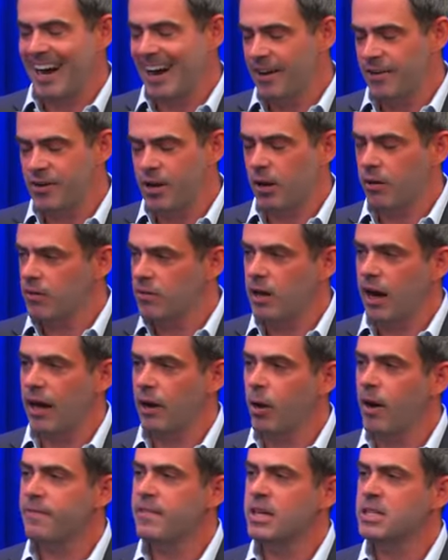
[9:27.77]
I don't know. I
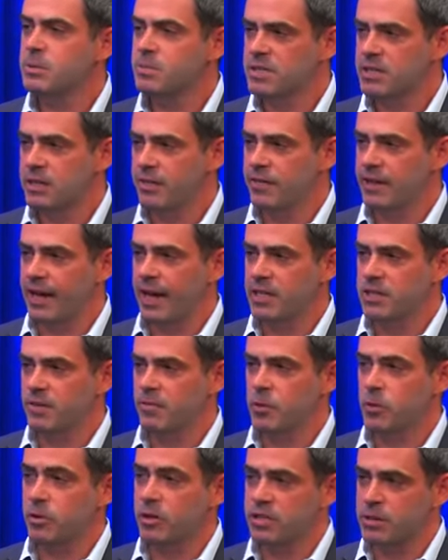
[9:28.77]
don't have that specific
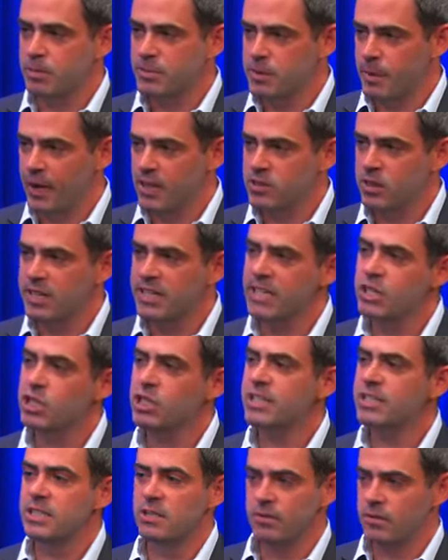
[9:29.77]
answer for you because it depends on
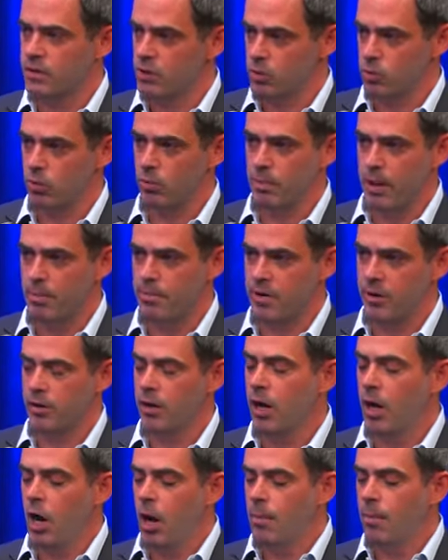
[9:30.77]
each individual member
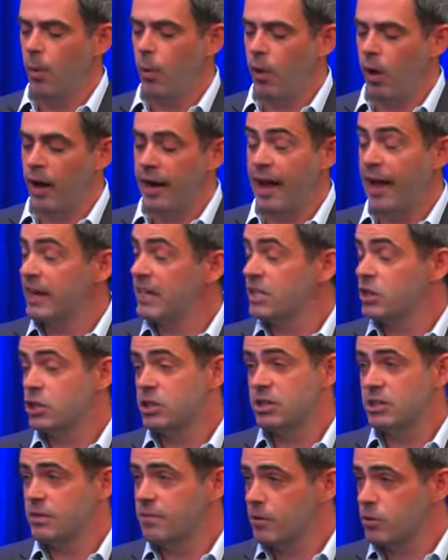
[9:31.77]
and
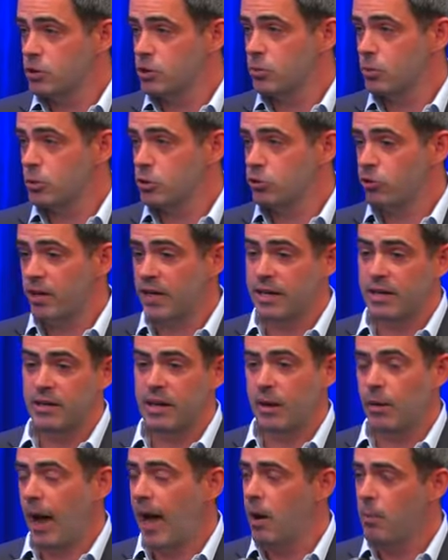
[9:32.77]
each individual
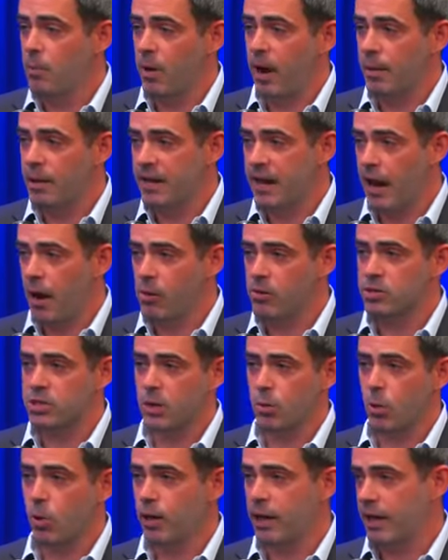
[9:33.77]
trade and how many hours
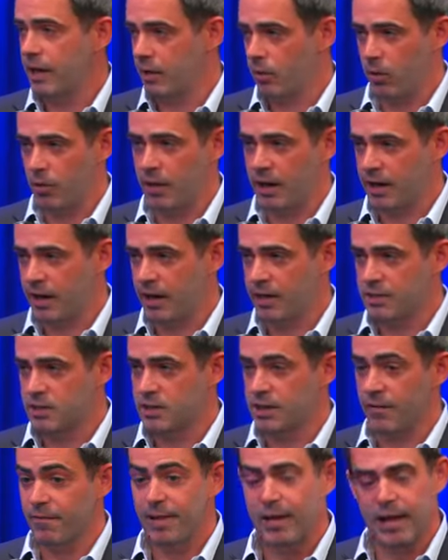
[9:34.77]
they're working and all that kind of
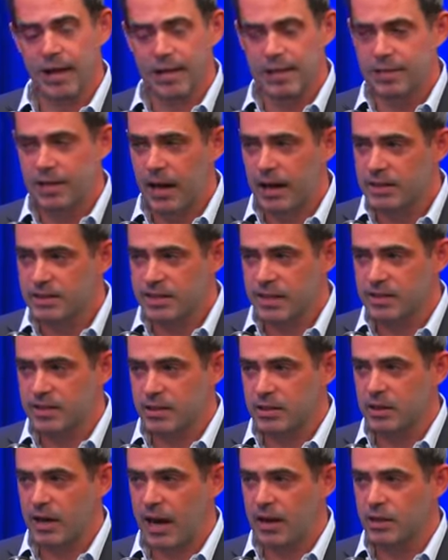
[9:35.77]
stuff. A lot of
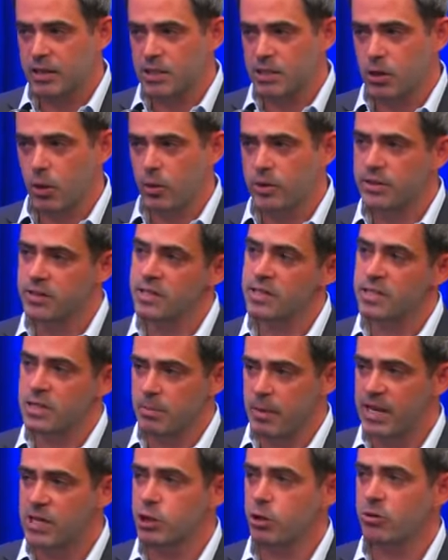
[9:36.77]
technicalities go into this
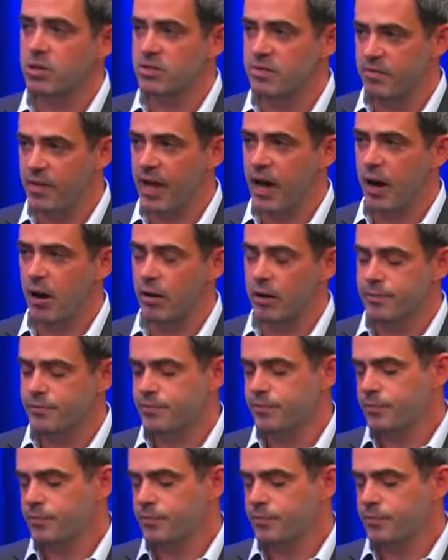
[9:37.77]
to make sure it's fair.